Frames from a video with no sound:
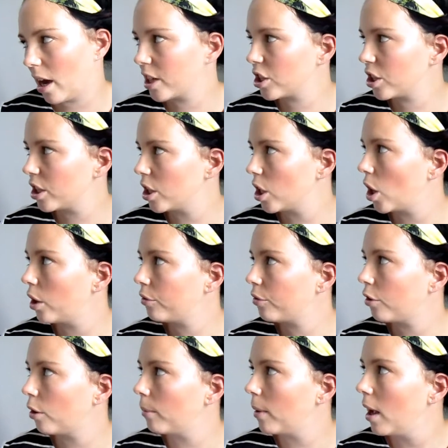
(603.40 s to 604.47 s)
I should have known
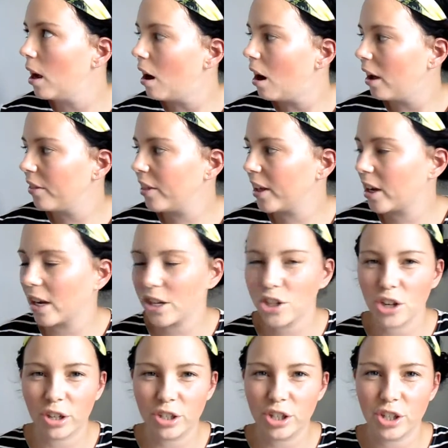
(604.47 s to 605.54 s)
from, I think I
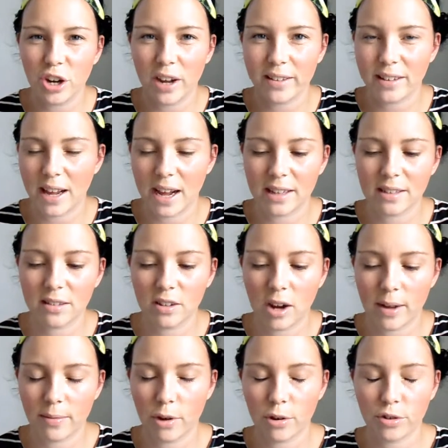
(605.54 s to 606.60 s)
showed you guys last
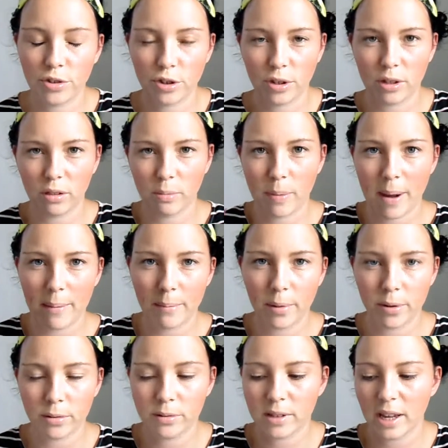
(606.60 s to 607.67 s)
time those two little pump
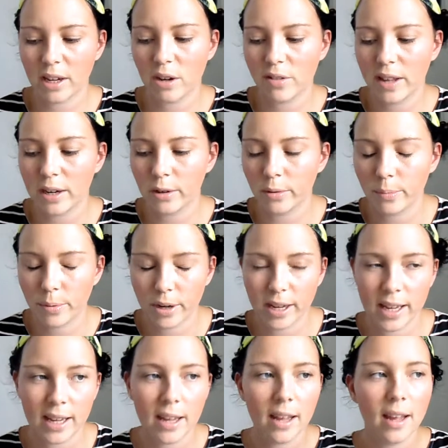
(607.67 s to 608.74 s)
bottles I got that look pretty.